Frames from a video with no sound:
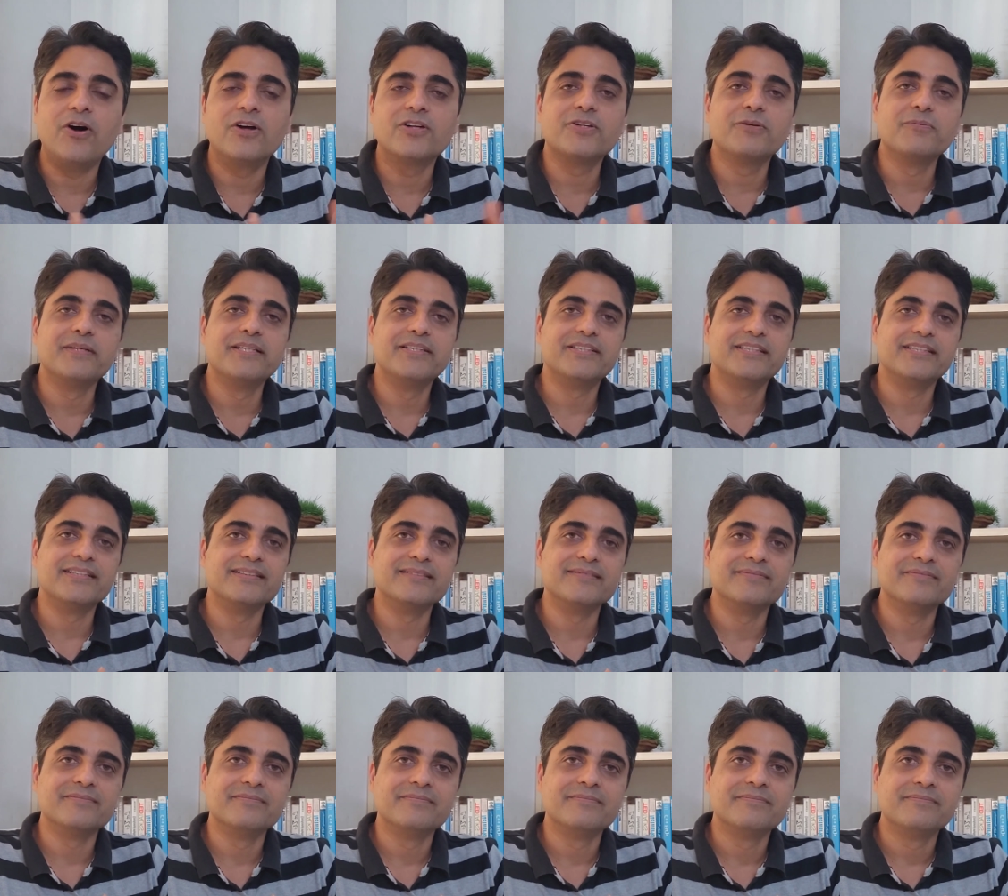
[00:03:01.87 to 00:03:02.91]
automation,
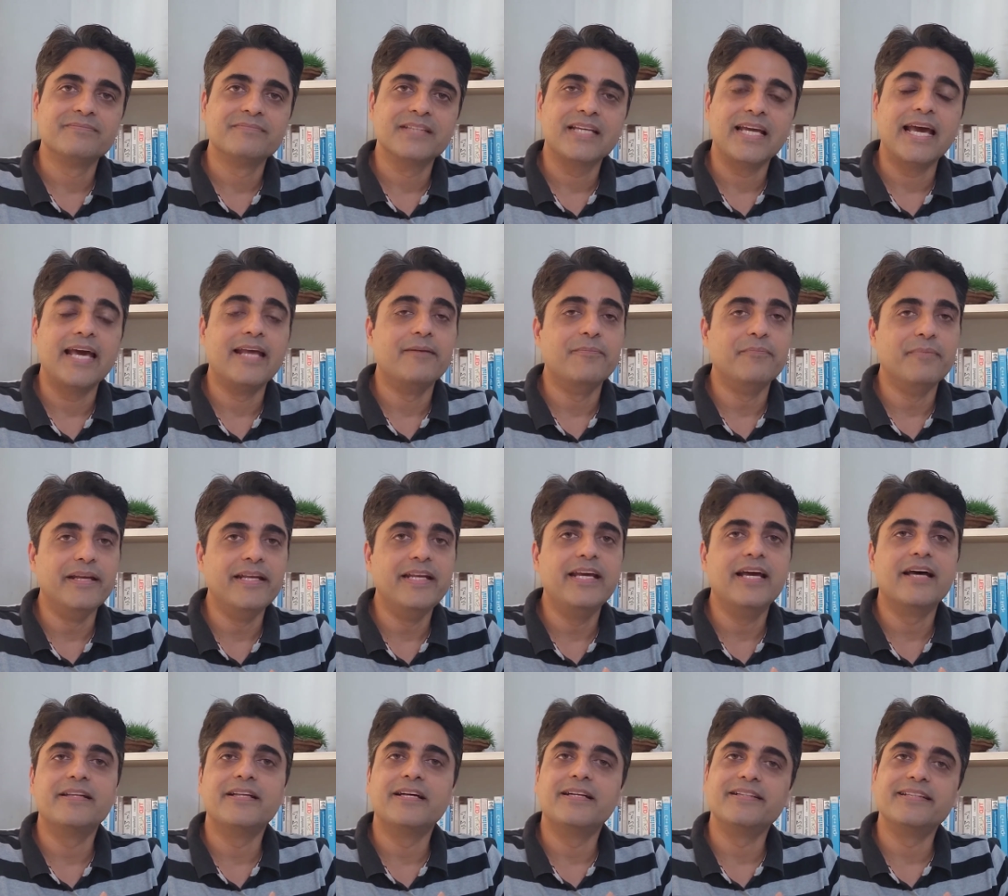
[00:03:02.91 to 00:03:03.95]
and many
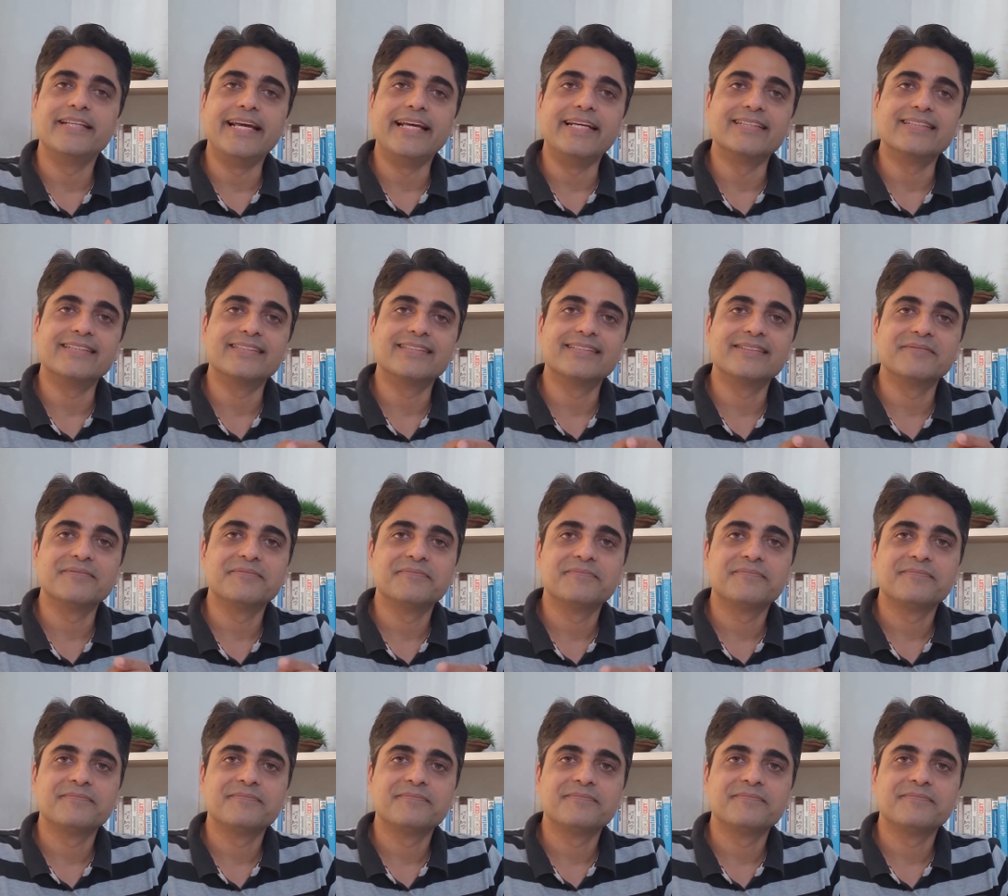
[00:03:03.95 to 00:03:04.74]
other things.